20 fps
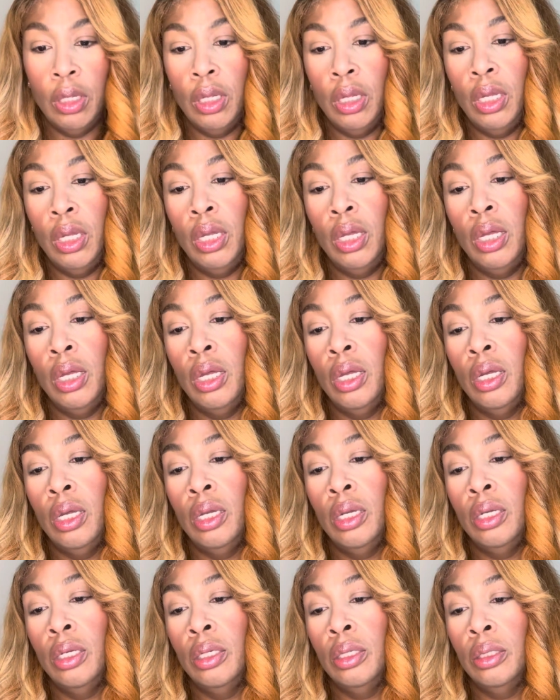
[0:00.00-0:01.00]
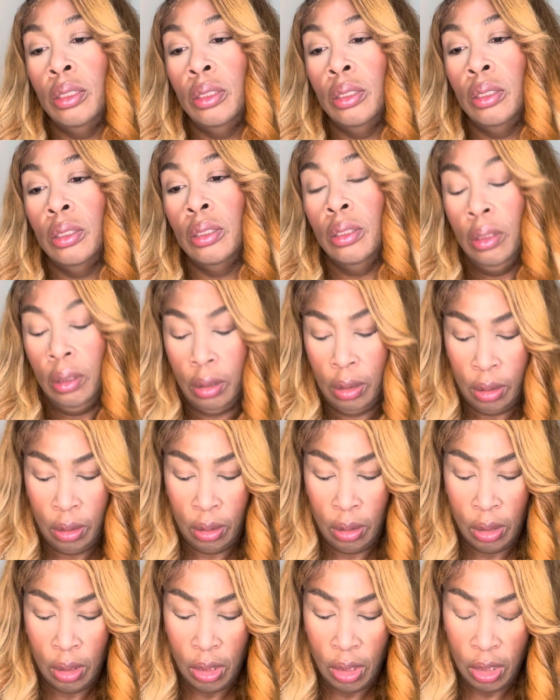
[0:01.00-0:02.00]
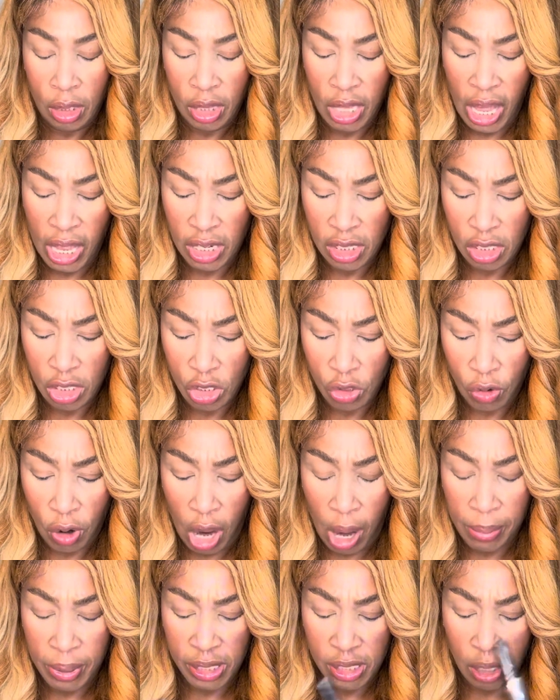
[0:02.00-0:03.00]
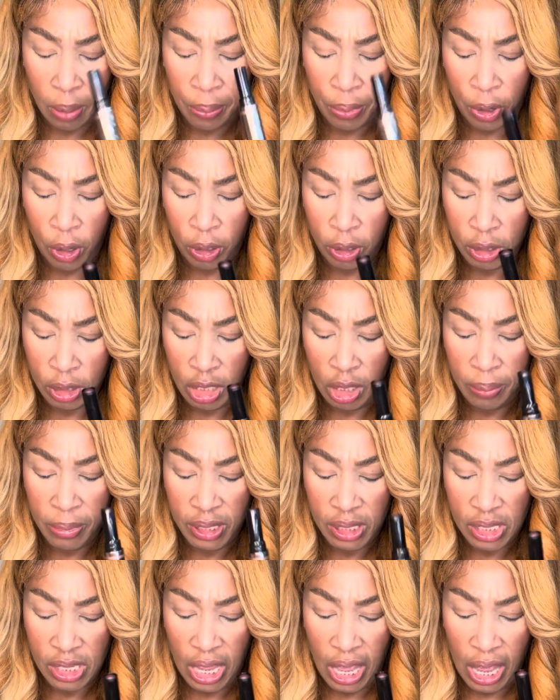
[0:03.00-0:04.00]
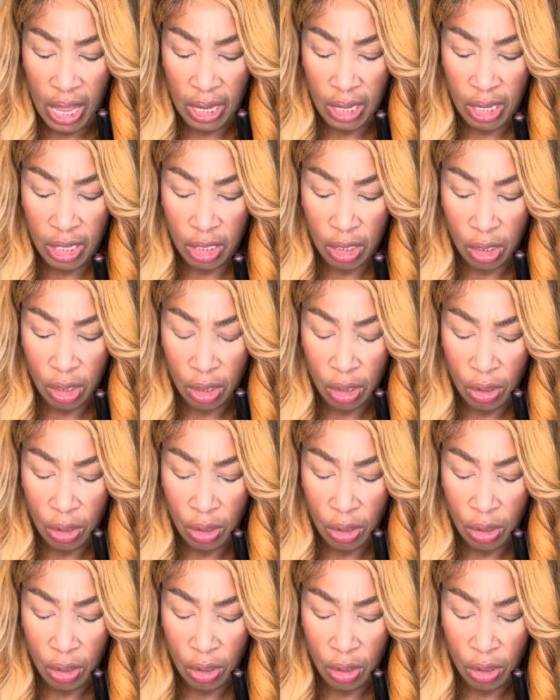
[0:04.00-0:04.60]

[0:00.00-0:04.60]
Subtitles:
And that is described as a burgundy metallic